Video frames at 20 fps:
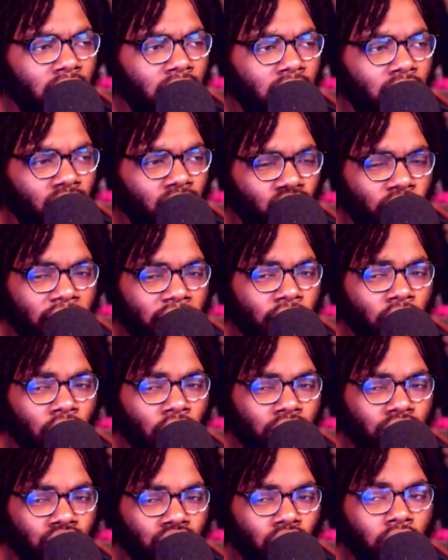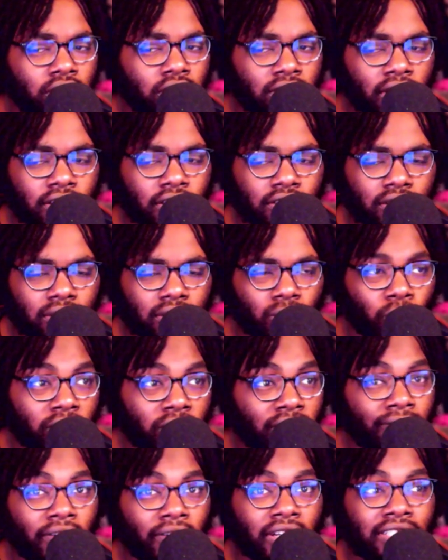A radar cross-section? What the
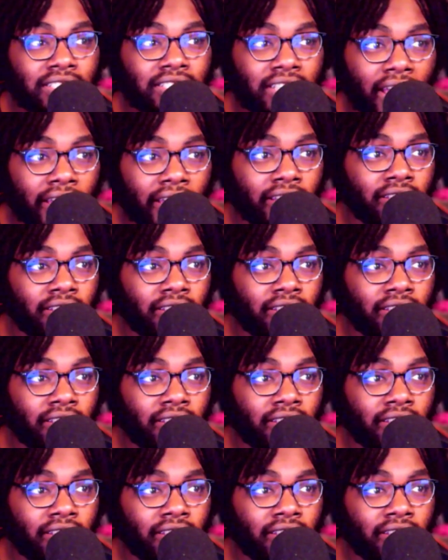fuck is that?